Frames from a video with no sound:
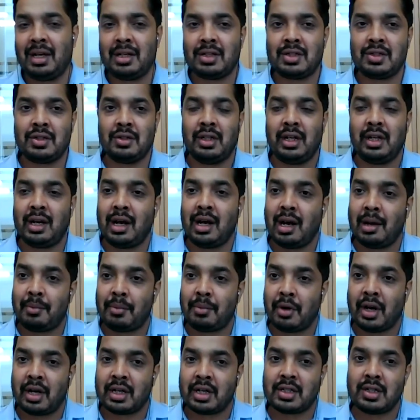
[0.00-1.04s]
So there are
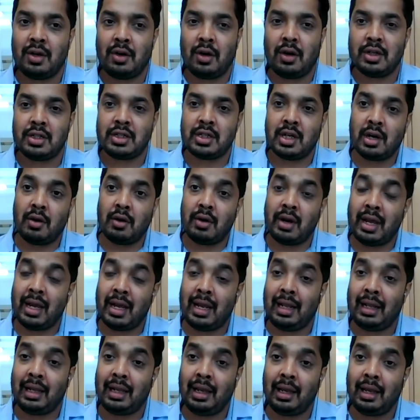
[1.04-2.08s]
products launched around
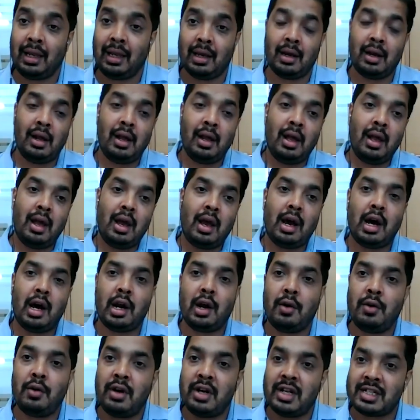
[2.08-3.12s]
healthcare,
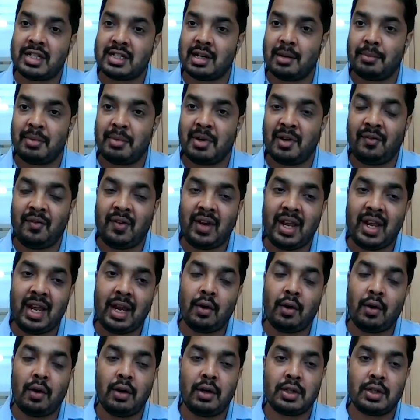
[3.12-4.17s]
around disruptive tech
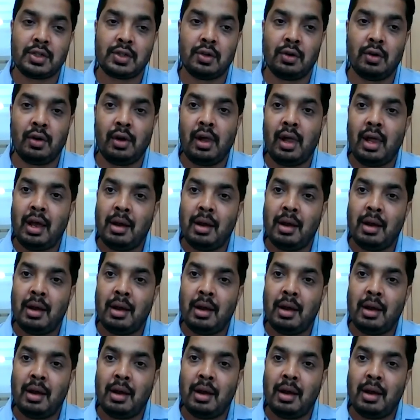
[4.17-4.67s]
also.